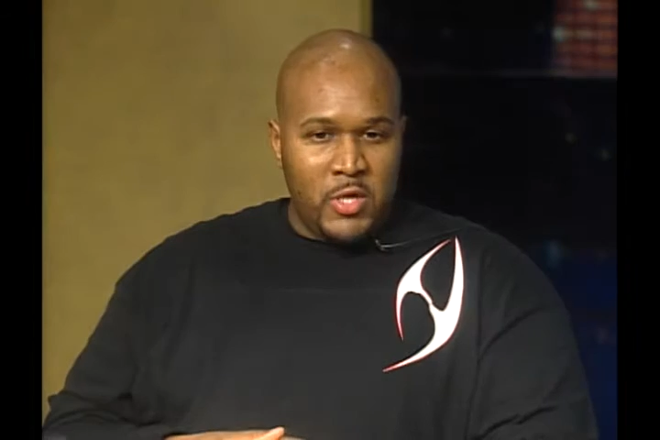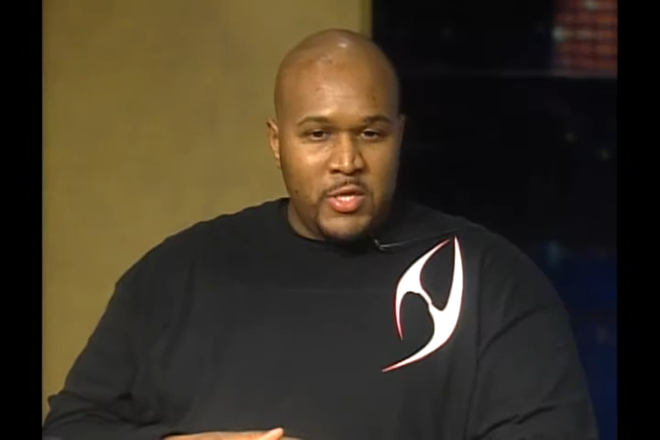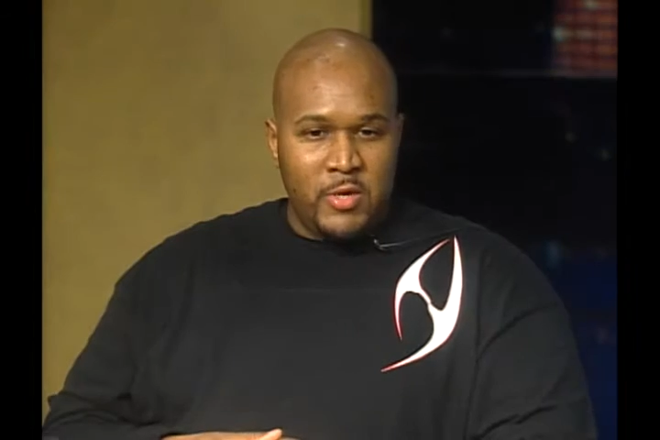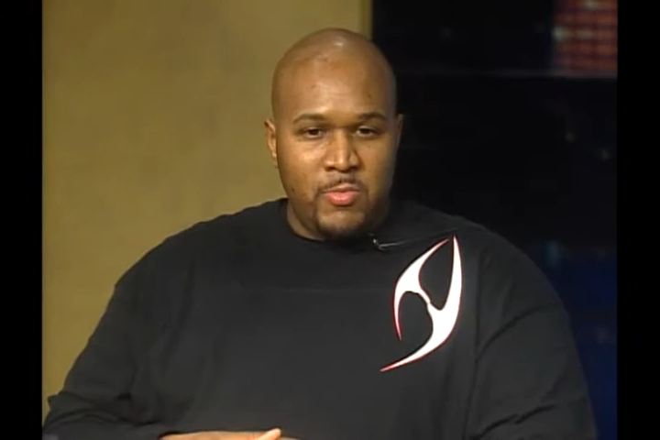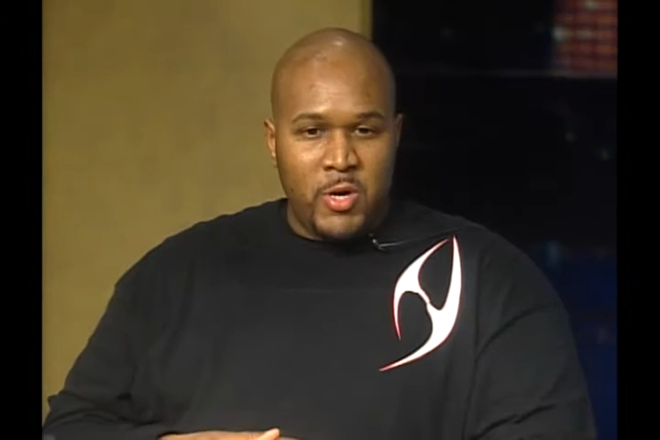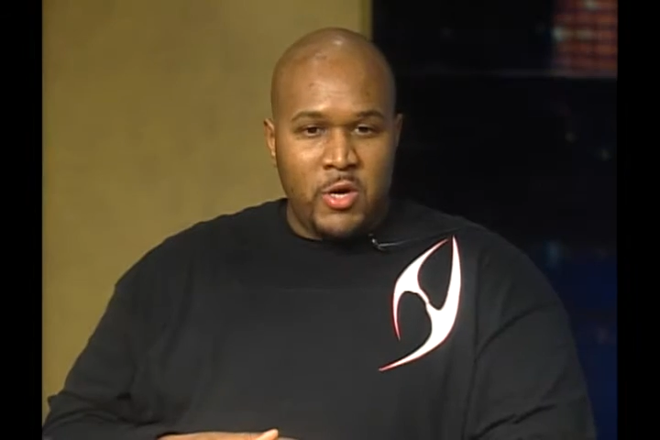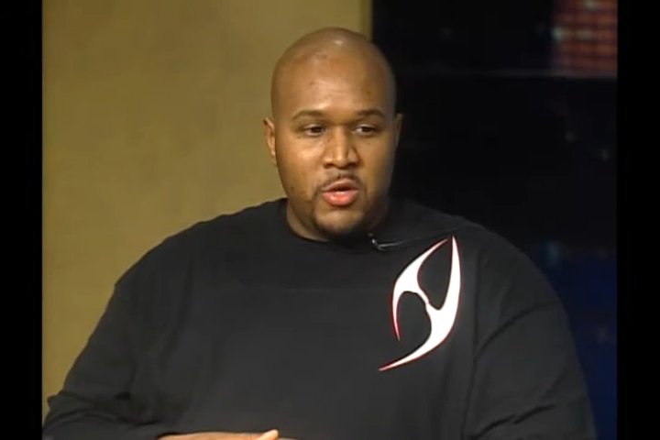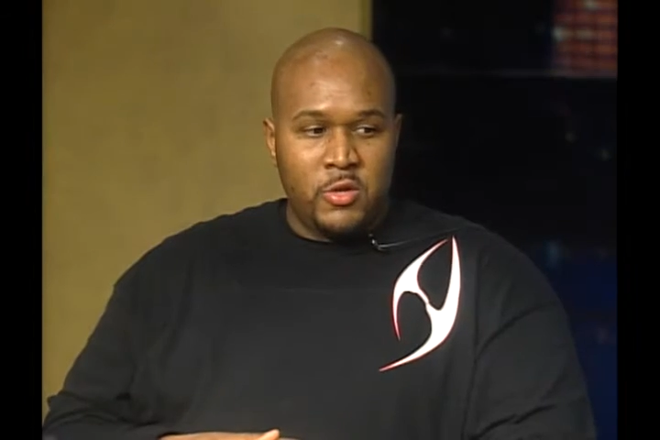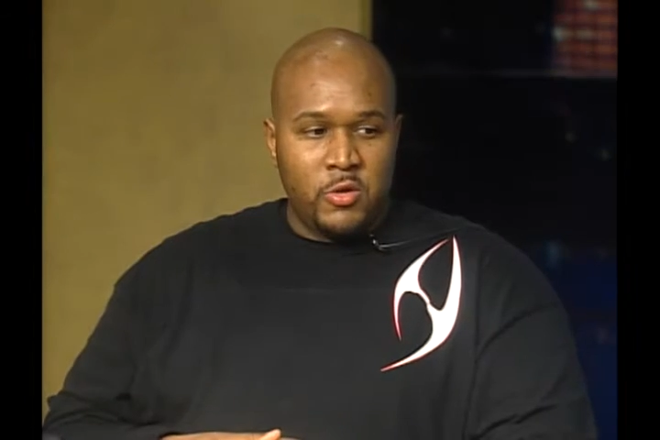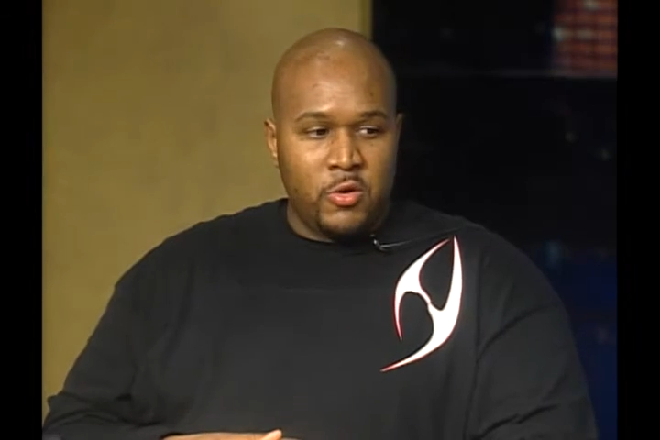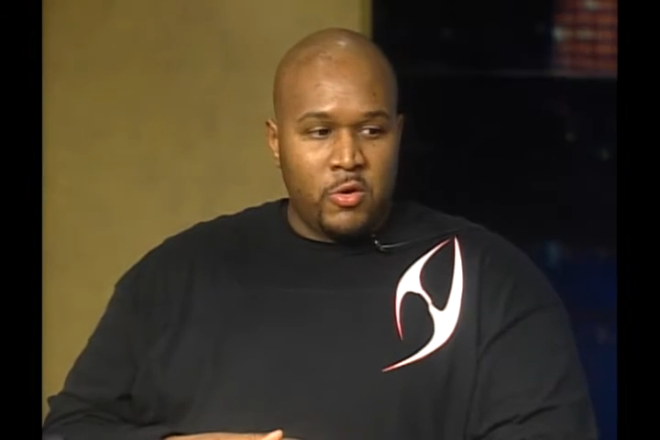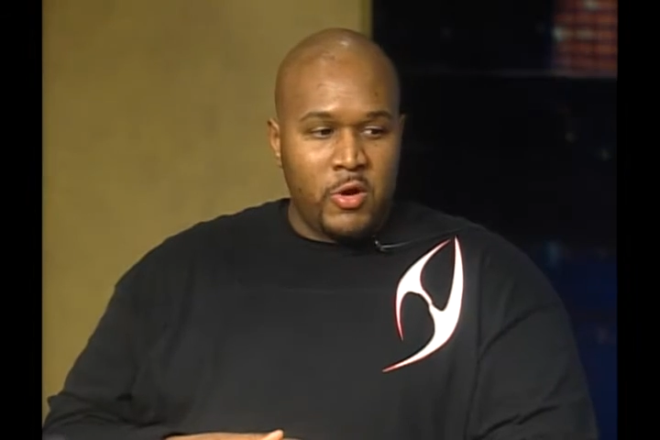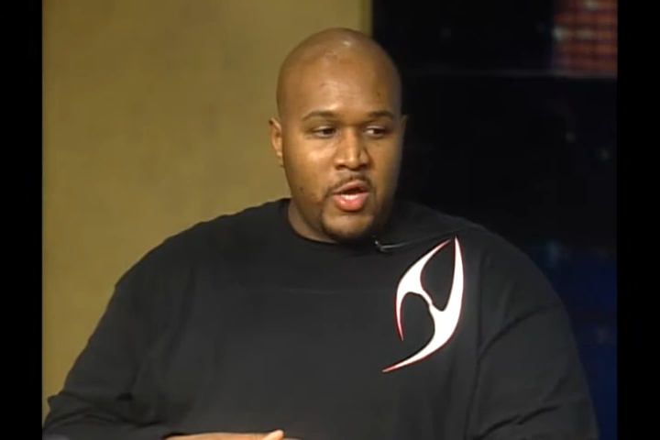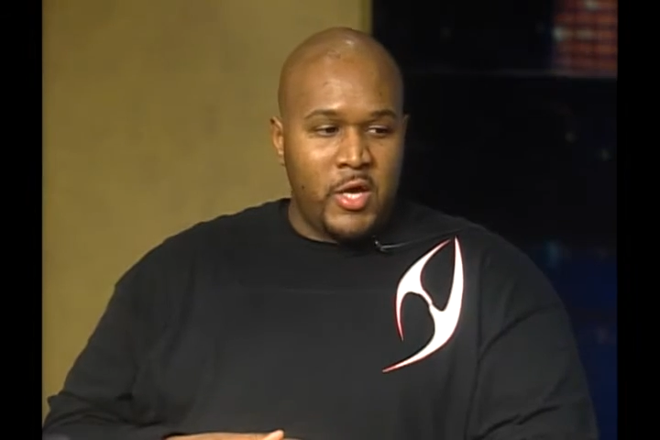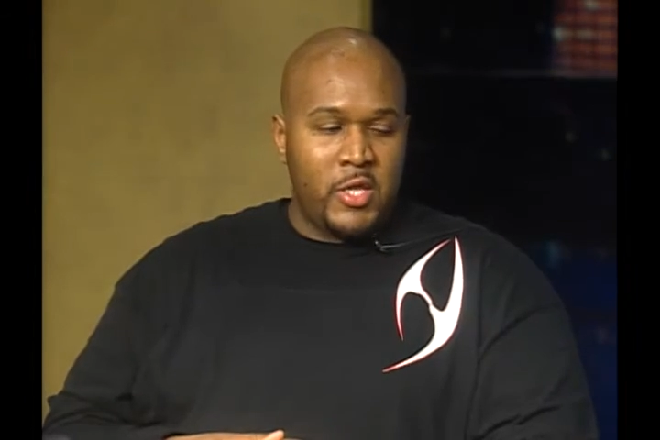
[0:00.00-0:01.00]
did my
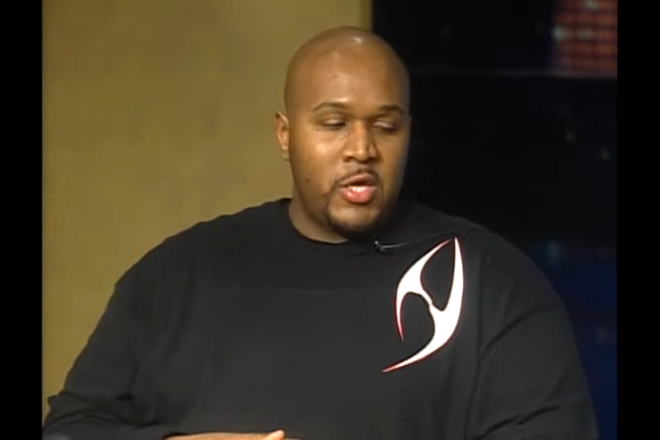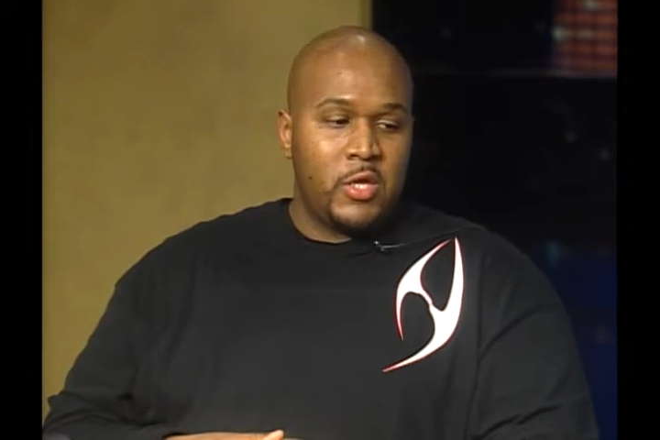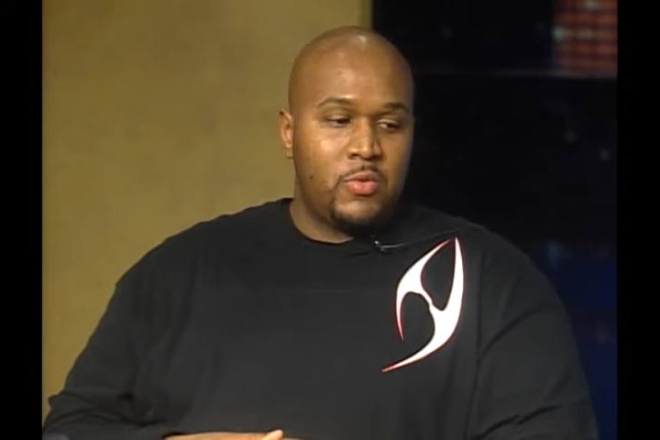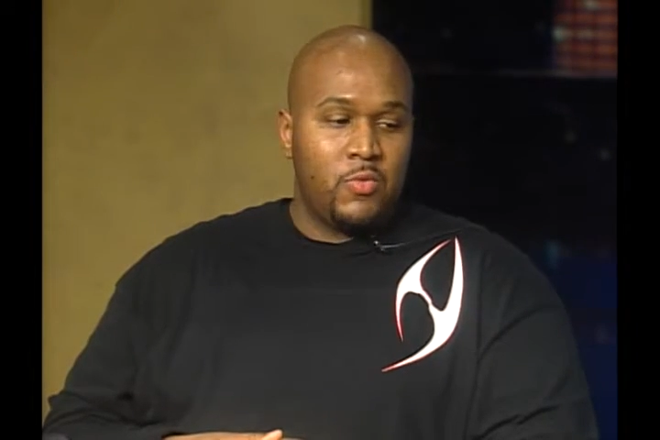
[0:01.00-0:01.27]
undergrad at